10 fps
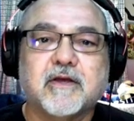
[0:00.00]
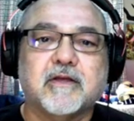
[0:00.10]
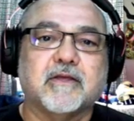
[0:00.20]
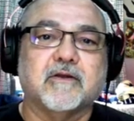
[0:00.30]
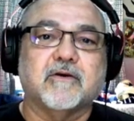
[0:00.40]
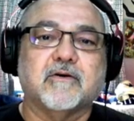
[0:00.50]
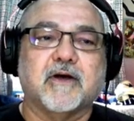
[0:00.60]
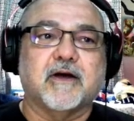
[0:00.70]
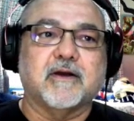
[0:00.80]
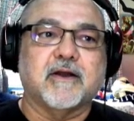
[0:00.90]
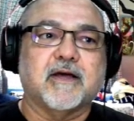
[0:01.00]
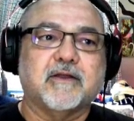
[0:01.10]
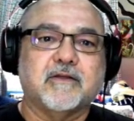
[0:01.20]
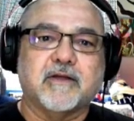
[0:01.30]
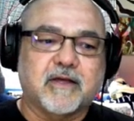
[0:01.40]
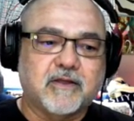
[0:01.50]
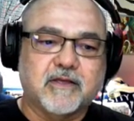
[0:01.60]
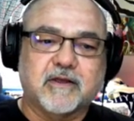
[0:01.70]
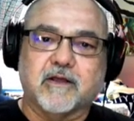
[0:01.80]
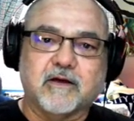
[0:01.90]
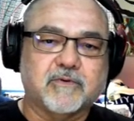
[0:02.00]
you know, on how do you get along